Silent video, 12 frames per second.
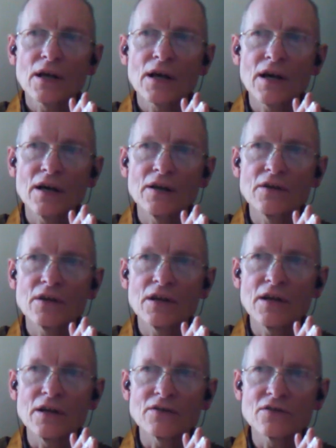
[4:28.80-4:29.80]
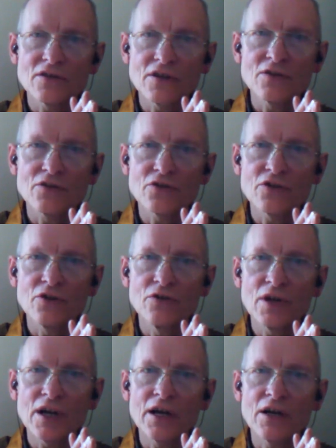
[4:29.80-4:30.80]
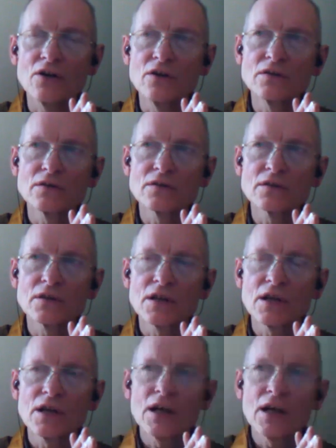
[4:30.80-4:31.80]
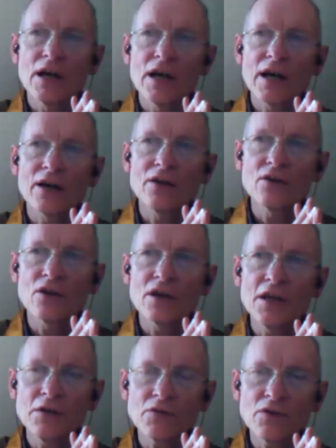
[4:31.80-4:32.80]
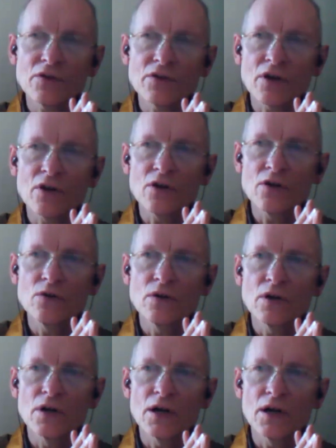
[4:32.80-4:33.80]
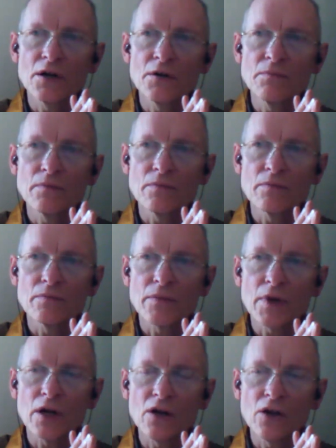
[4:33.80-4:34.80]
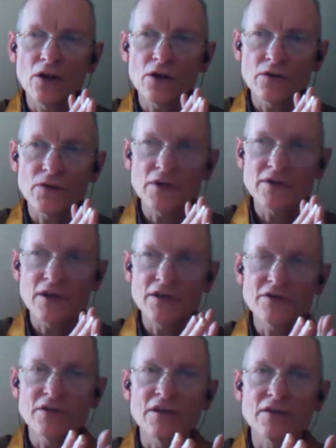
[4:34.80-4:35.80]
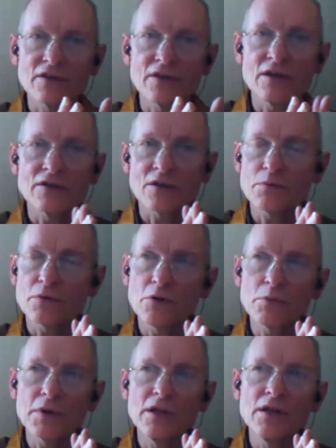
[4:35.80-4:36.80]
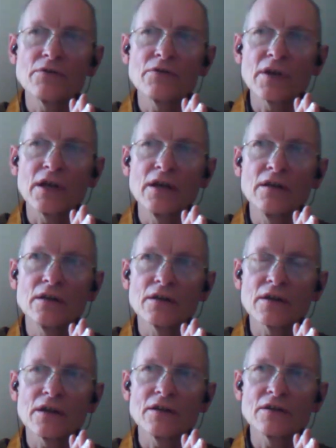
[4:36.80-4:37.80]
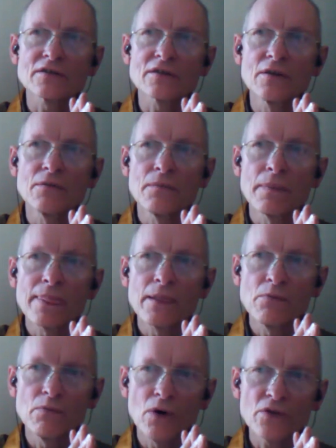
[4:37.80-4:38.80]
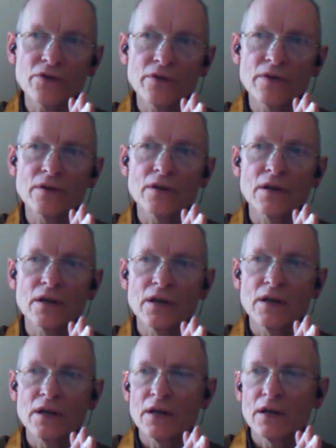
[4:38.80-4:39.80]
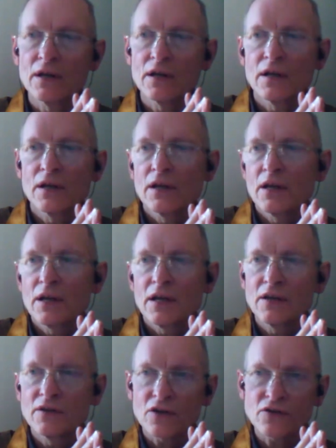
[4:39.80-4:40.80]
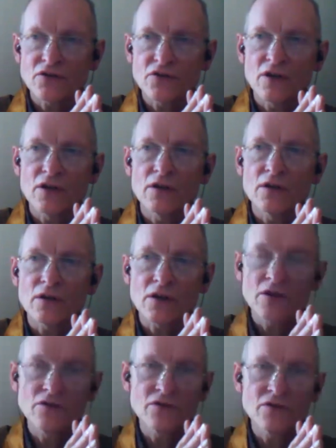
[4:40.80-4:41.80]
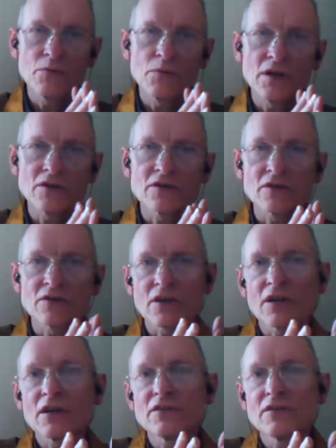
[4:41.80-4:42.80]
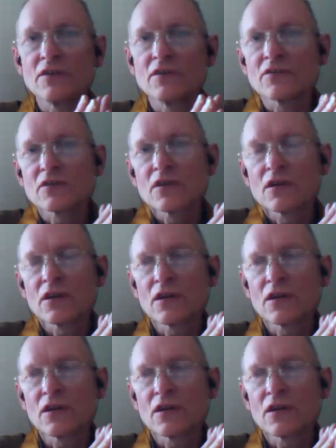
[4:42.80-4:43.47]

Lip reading: And it's still true now. And even though a lot of us listening to this are probably living in these modern industrial consumerist societies